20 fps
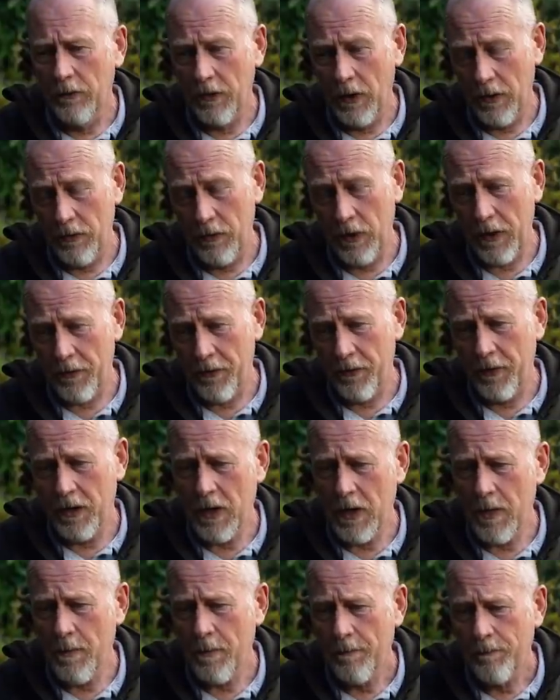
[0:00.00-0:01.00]
that, that
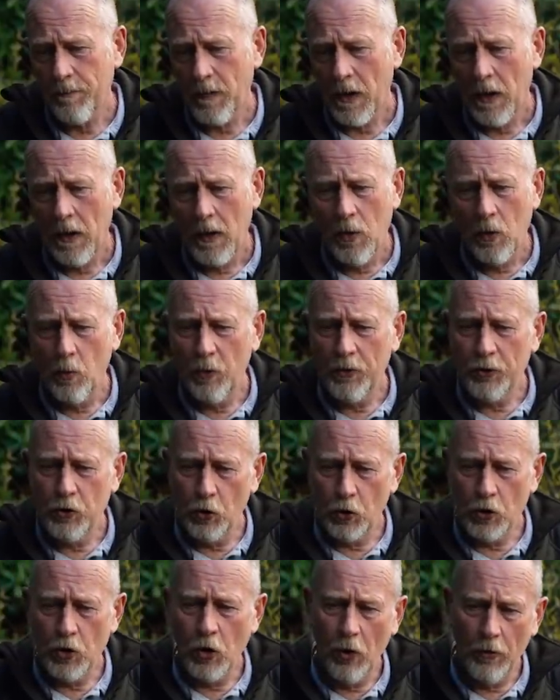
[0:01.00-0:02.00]
theme with
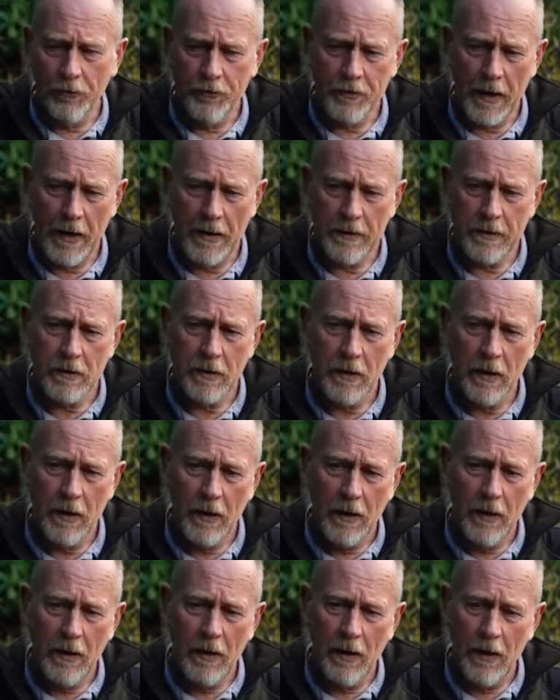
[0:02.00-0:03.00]
good content
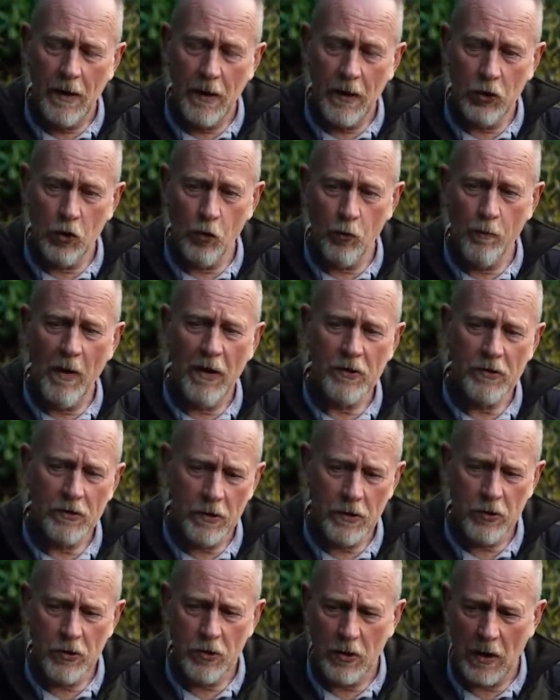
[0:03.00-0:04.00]
uh, a good
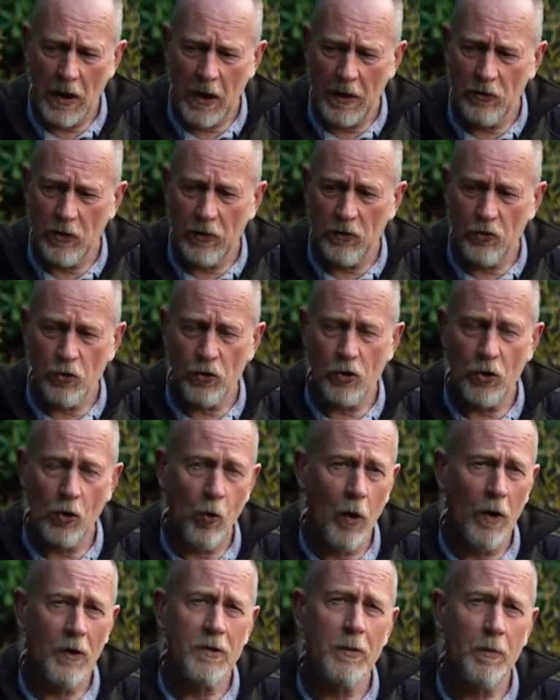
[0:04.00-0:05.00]
message and, and just a
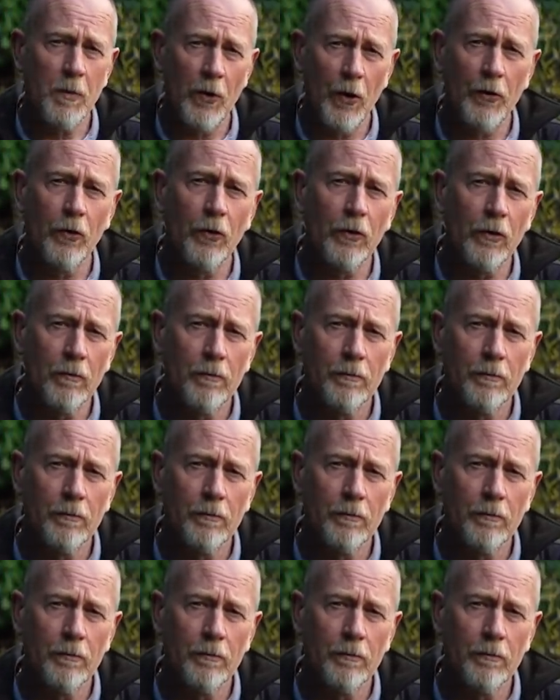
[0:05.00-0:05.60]
quality product.